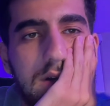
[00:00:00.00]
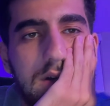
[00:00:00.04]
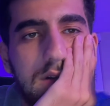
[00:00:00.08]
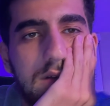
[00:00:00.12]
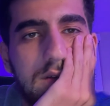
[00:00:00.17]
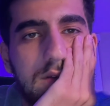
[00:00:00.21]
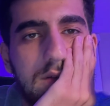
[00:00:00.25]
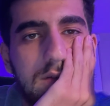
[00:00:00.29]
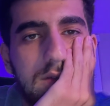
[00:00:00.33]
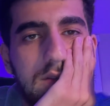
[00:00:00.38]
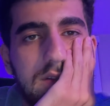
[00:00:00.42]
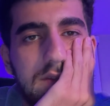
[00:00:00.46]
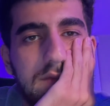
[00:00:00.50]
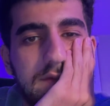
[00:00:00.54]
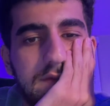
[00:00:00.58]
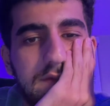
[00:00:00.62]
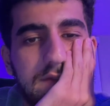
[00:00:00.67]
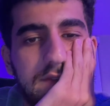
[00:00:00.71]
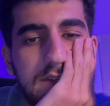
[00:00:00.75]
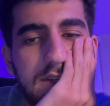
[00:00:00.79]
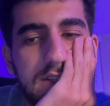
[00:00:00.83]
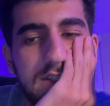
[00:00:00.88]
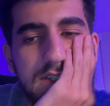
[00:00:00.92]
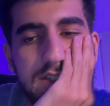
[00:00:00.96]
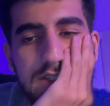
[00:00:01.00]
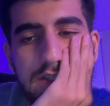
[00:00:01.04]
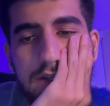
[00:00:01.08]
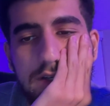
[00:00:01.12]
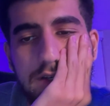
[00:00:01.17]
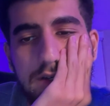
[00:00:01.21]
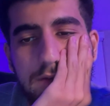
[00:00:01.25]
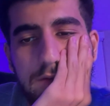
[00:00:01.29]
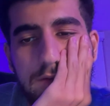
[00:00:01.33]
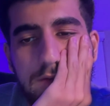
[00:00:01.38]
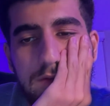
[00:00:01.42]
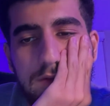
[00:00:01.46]
couldn't finish the
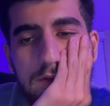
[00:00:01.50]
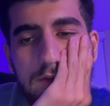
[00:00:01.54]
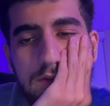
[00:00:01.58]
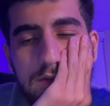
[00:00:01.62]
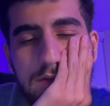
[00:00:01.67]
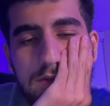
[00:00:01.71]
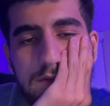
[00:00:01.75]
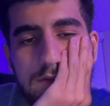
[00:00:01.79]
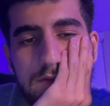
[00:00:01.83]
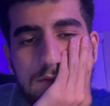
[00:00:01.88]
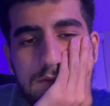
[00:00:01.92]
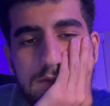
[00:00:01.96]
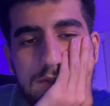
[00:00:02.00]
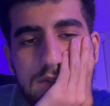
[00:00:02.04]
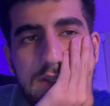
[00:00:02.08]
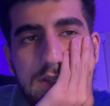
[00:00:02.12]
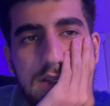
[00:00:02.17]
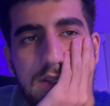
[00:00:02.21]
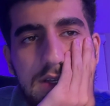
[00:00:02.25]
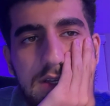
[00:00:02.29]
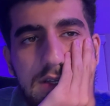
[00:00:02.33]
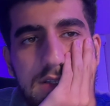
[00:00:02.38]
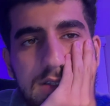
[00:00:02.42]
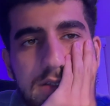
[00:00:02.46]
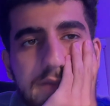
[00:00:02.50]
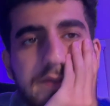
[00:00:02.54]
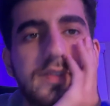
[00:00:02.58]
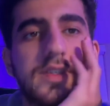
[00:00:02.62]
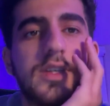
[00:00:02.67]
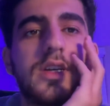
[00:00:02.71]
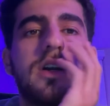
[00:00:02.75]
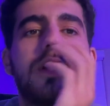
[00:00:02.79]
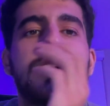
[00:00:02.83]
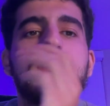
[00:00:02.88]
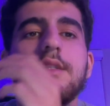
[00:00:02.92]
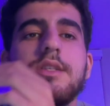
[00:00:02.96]
code till the end of the
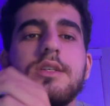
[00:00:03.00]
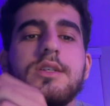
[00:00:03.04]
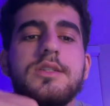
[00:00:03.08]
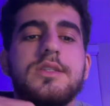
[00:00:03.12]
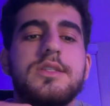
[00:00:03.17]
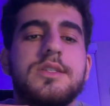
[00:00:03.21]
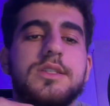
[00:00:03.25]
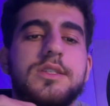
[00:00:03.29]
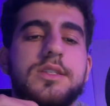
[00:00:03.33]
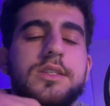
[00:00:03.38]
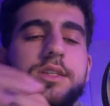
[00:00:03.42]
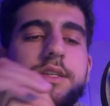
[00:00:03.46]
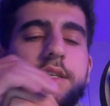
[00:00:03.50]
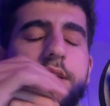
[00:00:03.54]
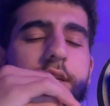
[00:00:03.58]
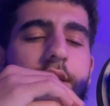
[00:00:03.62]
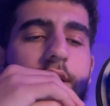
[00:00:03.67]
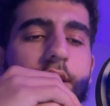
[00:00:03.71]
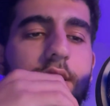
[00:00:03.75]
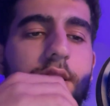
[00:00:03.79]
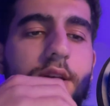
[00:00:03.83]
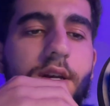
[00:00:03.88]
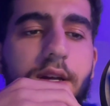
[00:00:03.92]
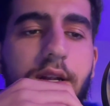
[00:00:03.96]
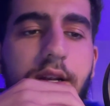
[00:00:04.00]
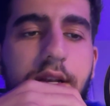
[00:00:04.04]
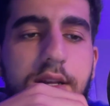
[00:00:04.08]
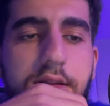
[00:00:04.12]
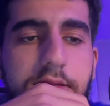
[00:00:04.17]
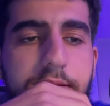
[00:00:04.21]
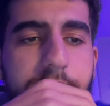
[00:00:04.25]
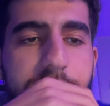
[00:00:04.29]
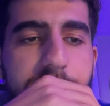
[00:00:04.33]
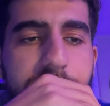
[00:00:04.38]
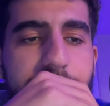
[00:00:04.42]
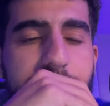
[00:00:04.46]
contest.
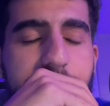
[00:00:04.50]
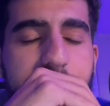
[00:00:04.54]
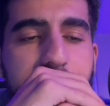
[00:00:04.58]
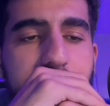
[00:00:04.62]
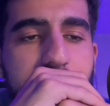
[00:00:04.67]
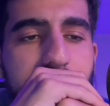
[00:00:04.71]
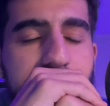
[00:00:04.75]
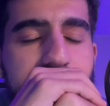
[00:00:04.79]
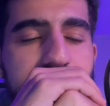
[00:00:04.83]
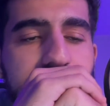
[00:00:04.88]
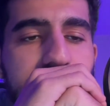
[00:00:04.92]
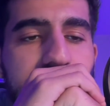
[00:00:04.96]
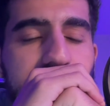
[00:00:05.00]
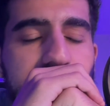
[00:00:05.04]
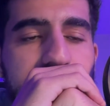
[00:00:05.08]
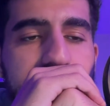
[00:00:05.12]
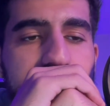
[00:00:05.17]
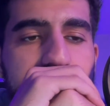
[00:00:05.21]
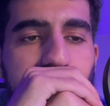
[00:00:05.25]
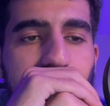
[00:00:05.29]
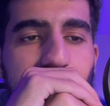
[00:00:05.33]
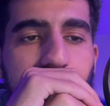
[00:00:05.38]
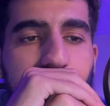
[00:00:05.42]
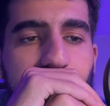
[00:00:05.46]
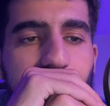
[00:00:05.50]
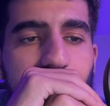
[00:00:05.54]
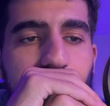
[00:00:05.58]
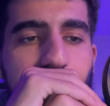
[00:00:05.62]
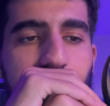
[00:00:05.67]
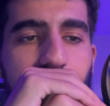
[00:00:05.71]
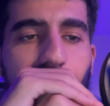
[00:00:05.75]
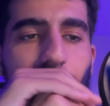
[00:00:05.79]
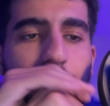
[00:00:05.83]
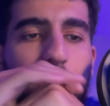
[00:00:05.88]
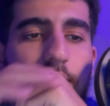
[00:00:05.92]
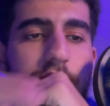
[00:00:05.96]
Let me see that what the
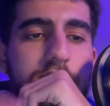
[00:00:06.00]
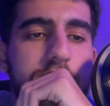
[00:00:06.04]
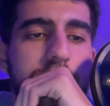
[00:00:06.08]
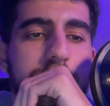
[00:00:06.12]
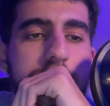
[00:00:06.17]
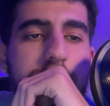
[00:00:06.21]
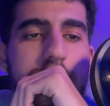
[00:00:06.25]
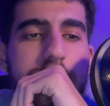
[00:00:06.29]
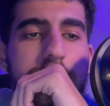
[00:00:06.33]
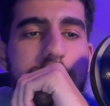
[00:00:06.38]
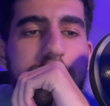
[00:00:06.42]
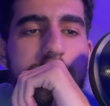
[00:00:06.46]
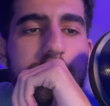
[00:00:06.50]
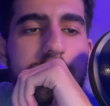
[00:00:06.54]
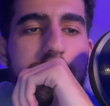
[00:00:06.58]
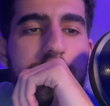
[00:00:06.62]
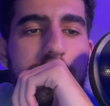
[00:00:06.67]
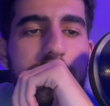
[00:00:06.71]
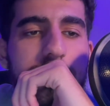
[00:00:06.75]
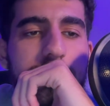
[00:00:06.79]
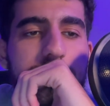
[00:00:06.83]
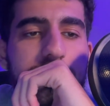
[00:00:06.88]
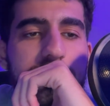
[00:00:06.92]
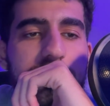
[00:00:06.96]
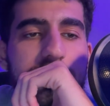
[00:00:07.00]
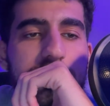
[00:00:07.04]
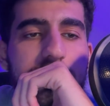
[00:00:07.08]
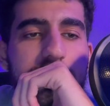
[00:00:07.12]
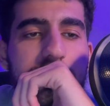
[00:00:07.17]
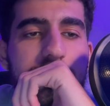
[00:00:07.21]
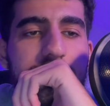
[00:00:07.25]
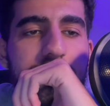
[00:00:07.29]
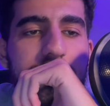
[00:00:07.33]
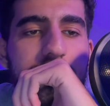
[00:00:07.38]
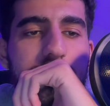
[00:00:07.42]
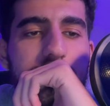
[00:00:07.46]
editorial used. Let me see
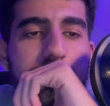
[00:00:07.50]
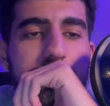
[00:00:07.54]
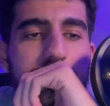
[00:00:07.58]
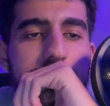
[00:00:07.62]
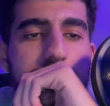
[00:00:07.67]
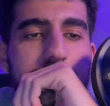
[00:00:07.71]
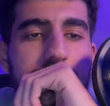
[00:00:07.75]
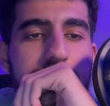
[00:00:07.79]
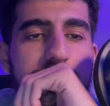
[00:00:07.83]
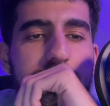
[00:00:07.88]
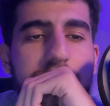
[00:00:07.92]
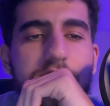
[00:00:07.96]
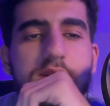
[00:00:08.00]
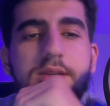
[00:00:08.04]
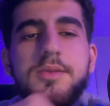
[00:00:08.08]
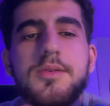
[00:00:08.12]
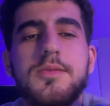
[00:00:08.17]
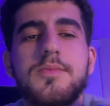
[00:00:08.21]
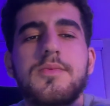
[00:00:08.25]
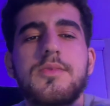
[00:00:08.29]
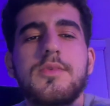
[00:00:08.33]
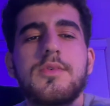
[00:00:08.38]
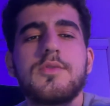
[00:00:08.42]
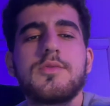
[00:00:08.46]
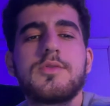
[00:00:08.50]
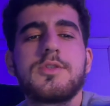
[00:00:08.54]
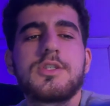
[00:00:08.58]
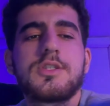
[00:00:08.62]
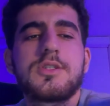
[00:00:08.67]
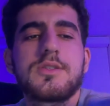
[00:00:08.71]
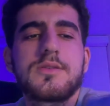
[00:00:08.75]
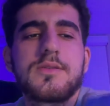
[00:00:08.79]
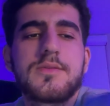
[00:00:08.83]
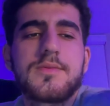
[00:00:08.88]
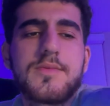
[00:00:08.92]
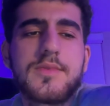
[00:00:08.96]
if they used the same
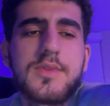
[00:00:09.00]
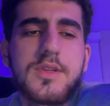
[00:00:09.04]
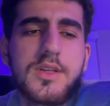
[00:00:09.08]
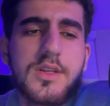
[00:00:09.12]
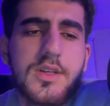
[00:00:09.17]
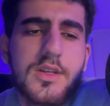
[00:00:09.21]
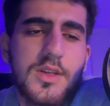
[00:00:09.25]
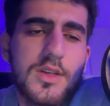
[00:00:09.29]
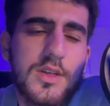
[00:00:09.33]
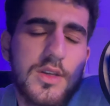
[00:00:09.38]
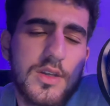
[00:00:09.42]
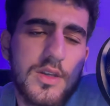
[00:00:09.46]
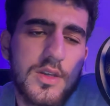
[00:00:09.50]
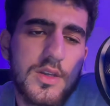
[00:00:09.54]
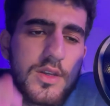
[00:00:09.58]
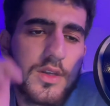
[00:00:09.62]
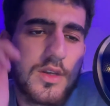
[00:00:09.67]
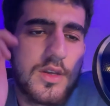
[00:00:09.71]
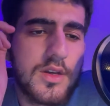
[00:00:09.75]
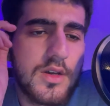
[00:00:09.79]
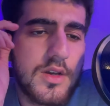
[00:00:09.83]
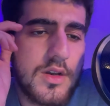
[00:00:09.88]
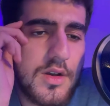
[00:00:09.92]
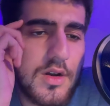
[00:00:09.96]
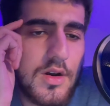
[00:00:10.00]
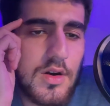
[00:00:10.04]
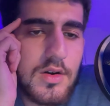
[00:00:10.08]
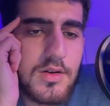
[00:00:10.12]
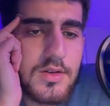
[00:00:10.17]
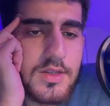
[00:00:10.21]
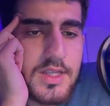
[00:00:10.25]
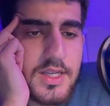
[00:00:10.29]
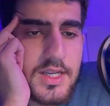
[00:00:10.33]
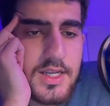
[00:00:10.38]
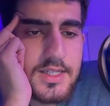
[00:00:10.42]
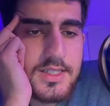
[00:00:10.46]
approach.
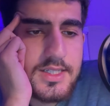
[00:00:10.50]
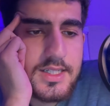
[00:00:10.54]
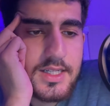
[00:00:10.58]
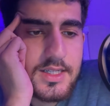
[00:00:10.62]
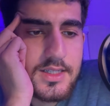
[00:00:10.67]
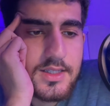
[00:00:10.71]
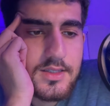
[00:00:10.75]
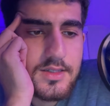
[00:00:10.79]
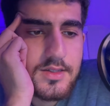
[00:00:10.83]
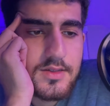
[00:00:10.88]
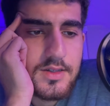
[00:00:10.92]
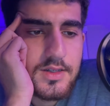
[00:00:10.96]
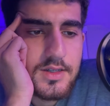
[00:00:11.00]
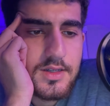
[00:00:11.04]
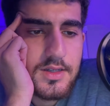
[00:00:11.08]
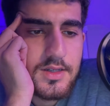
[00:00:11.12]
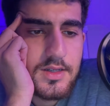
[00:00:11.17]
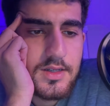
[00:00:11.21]
Cartesian tree.